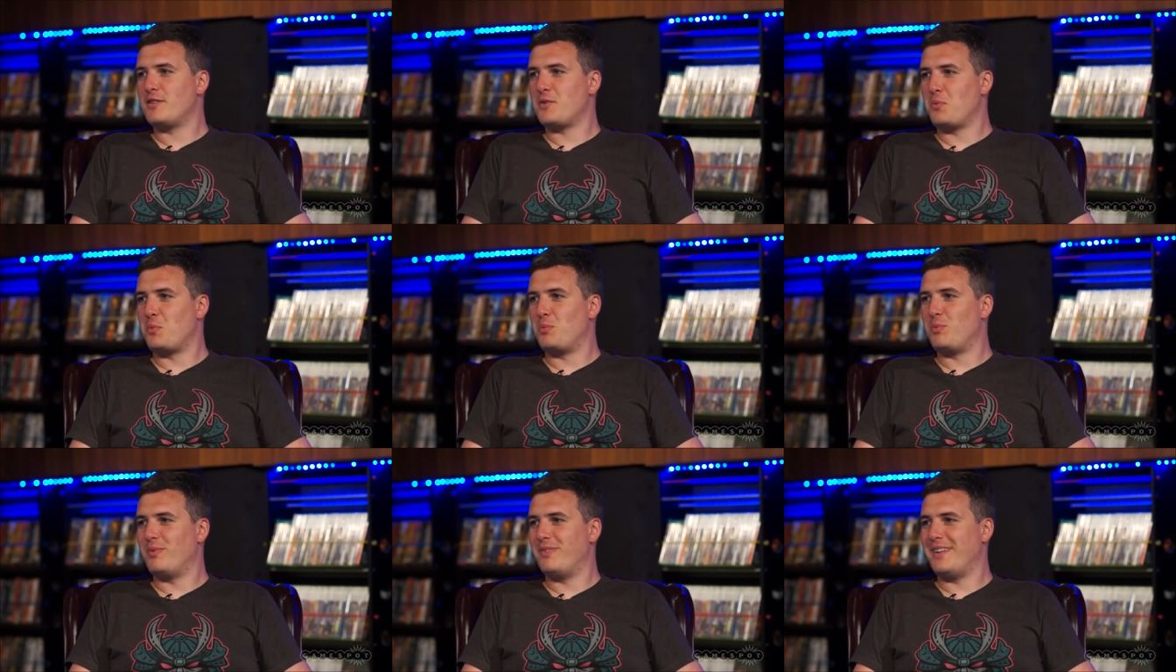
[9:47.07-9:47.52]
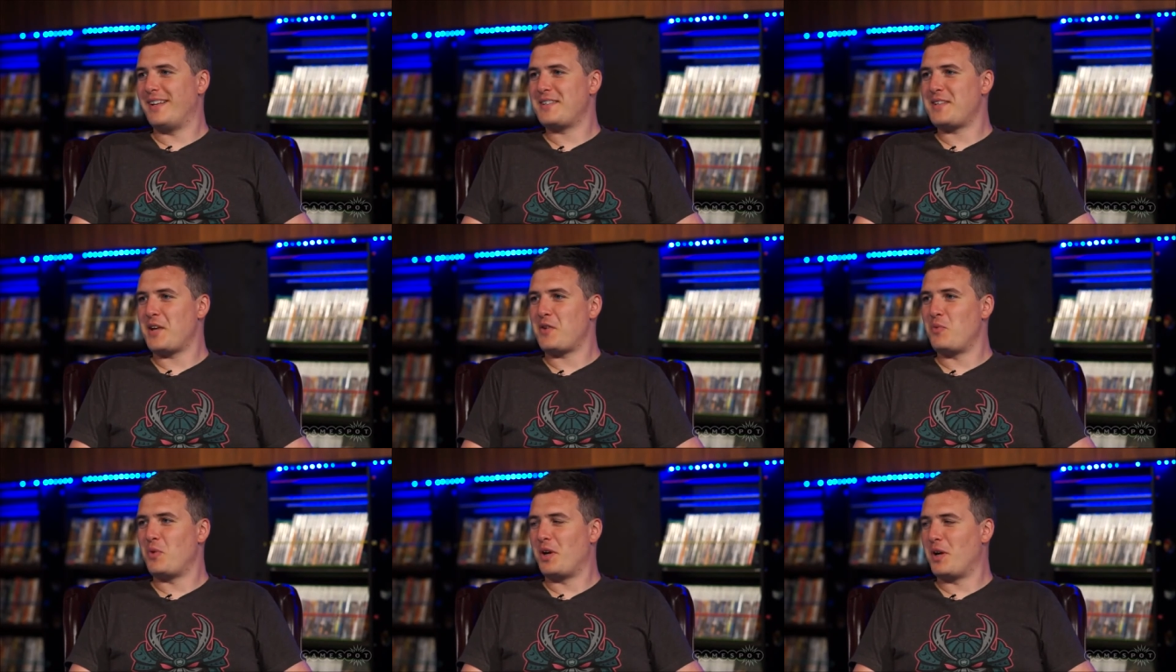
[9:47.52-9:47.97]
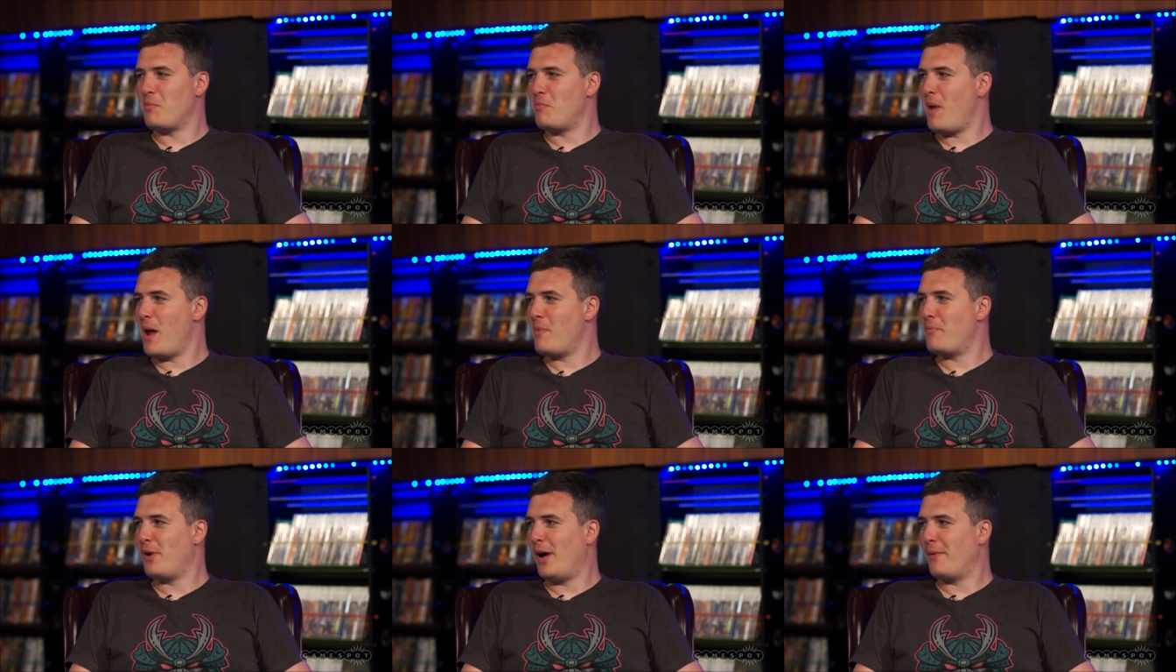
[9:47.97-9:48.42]
So that's like one of the
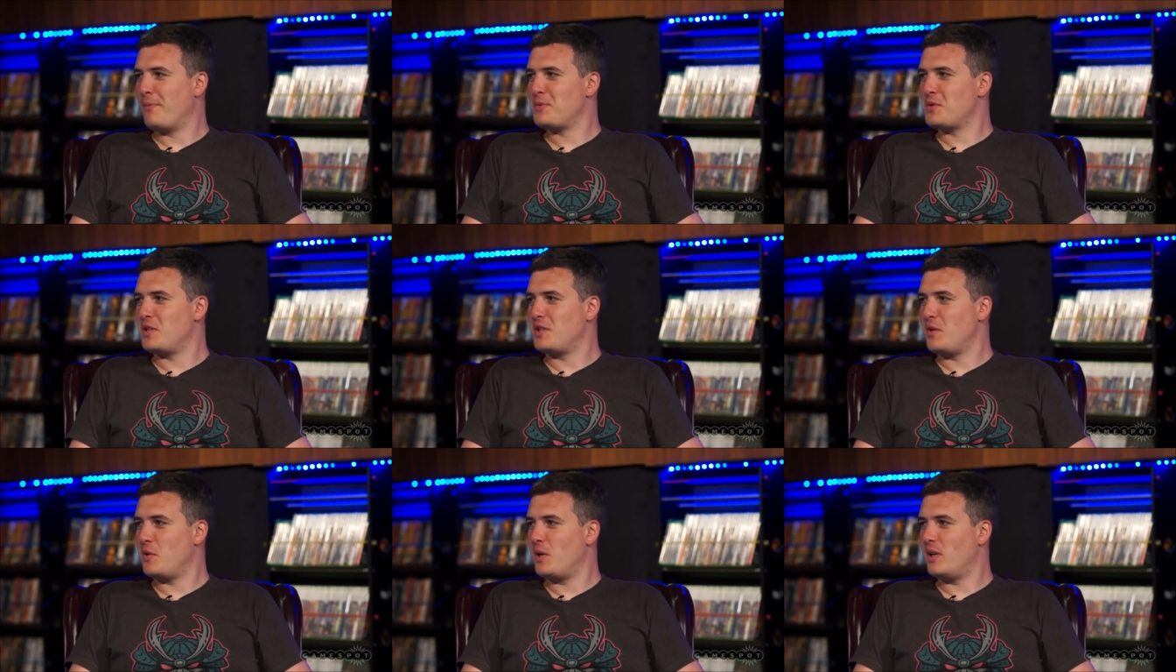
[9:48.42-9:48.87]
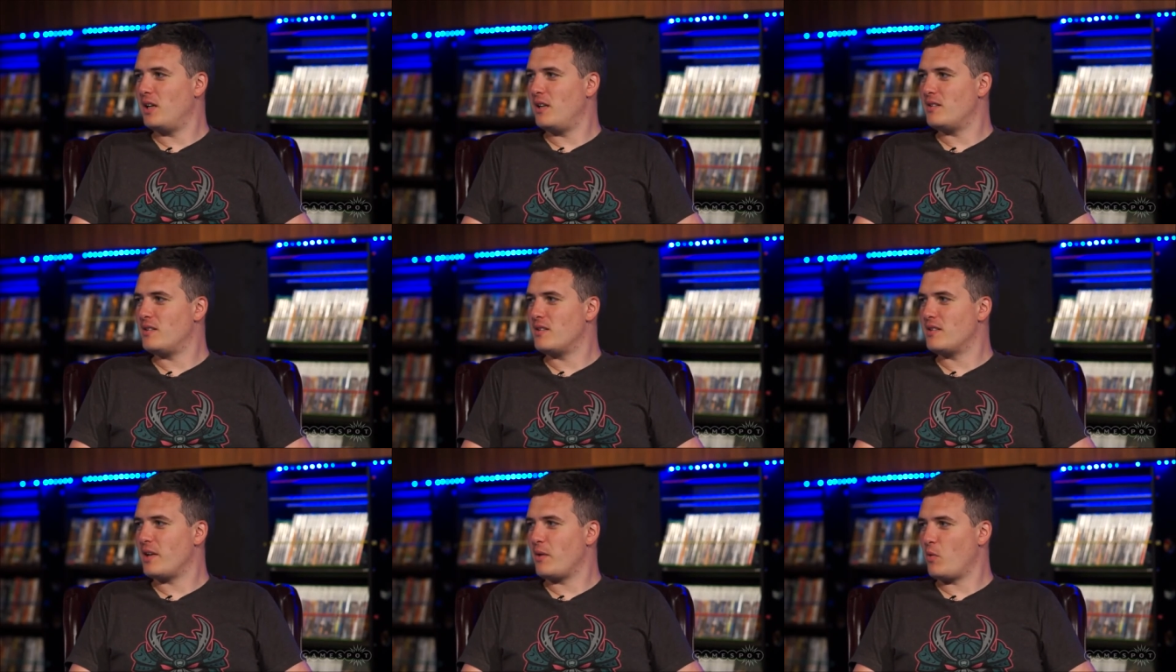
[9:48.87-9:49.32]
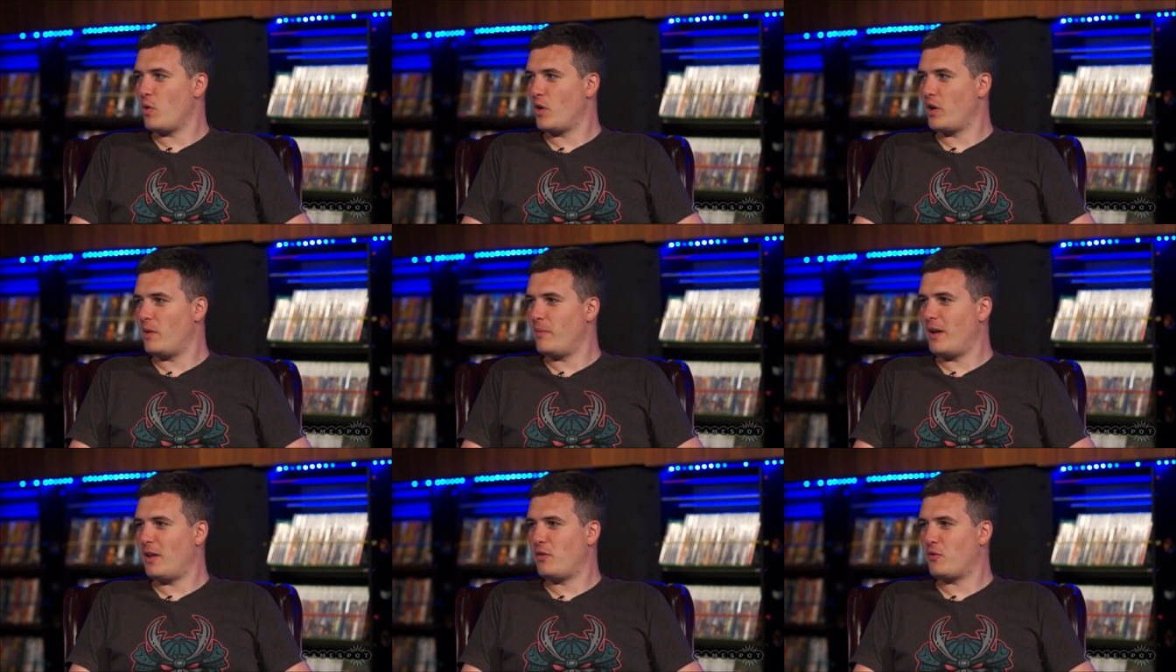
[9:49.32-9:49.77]
main problems with doing these is that we're
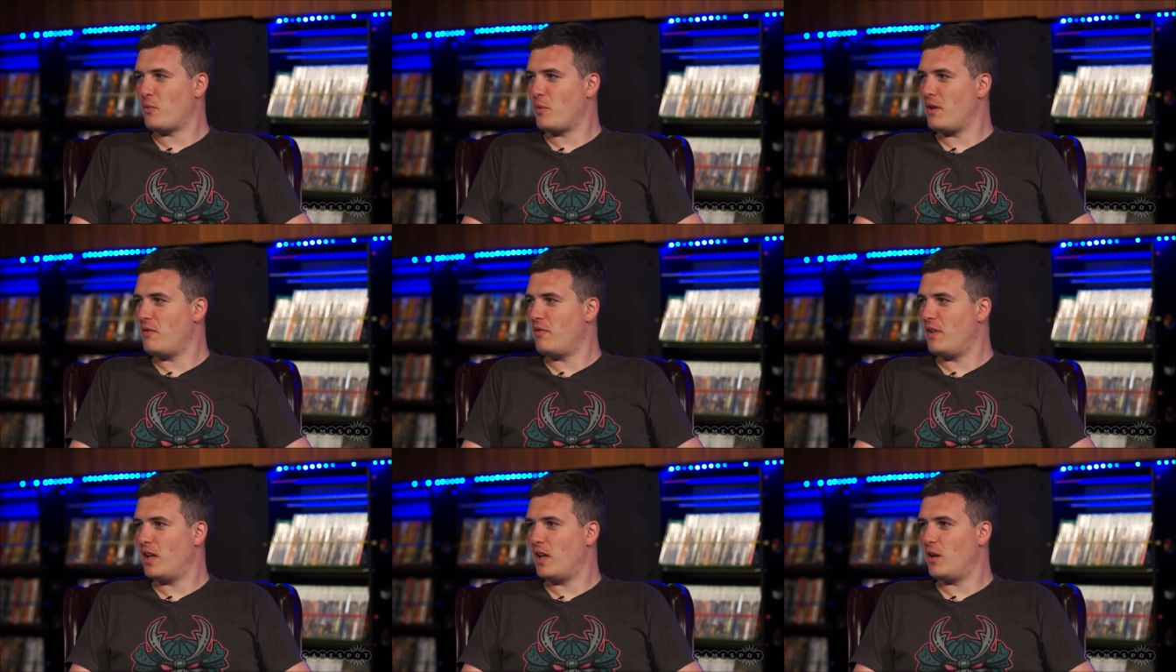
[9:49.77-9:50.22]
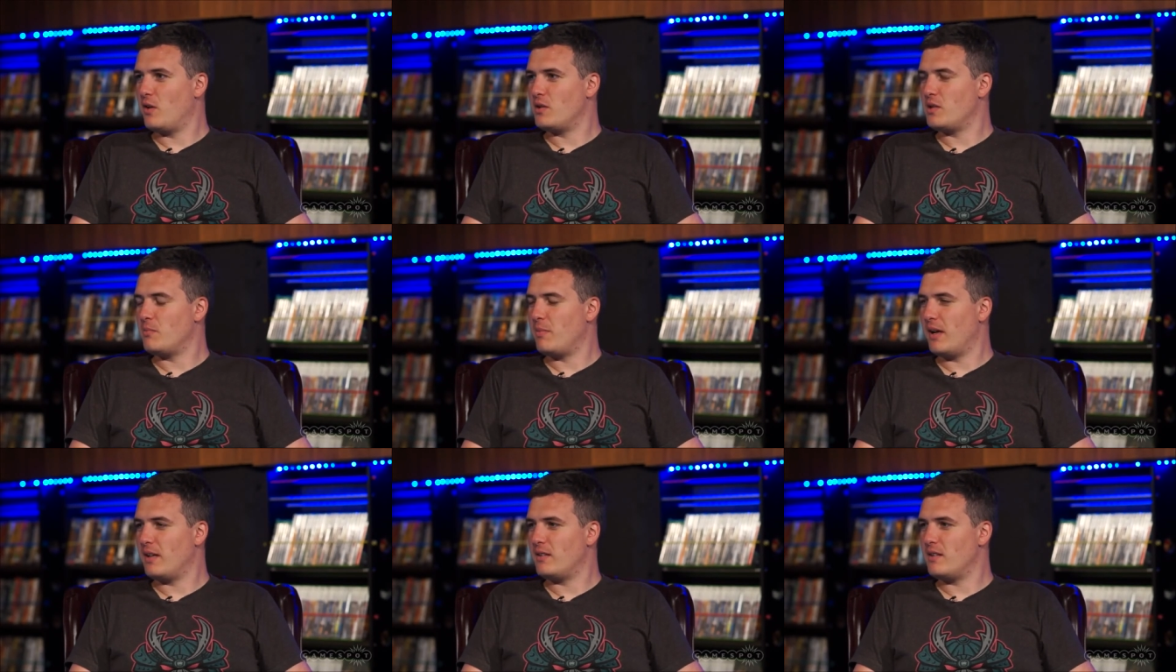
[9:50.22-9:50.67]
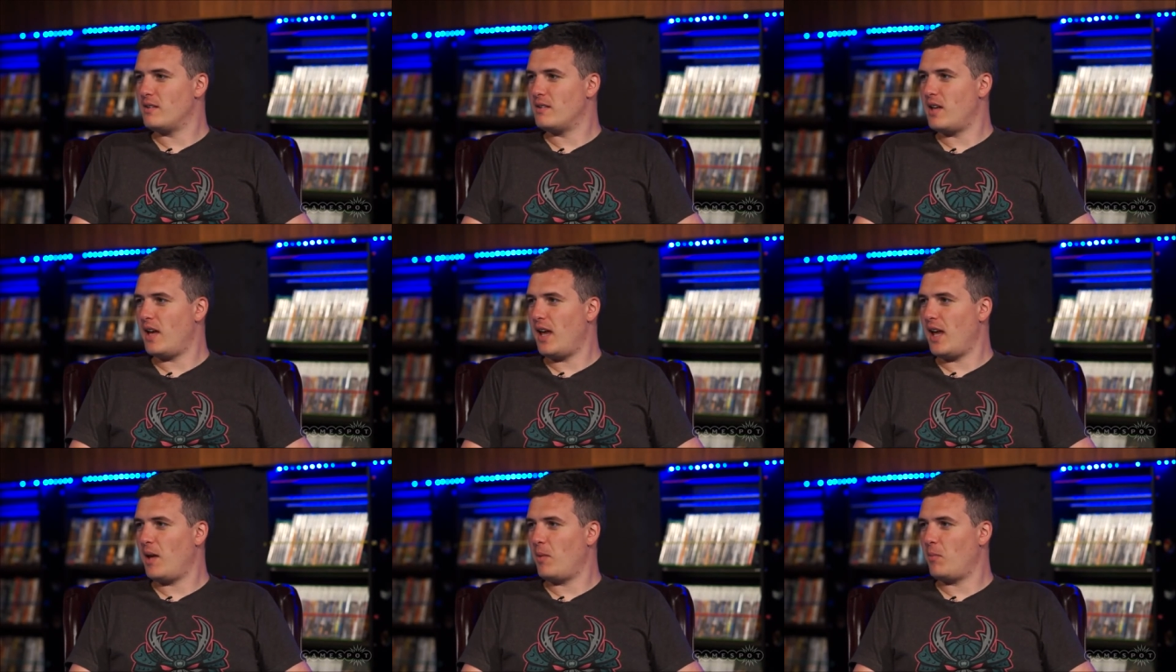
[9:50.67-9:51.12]
going to make 3 videos about this
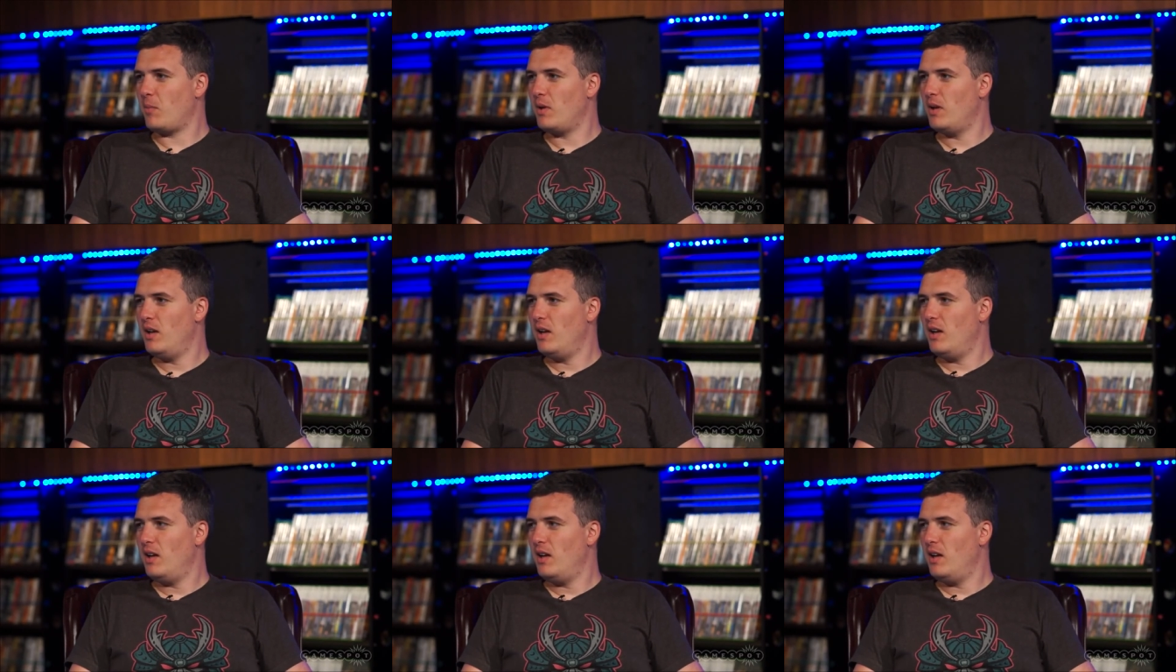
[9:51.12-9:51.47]
game.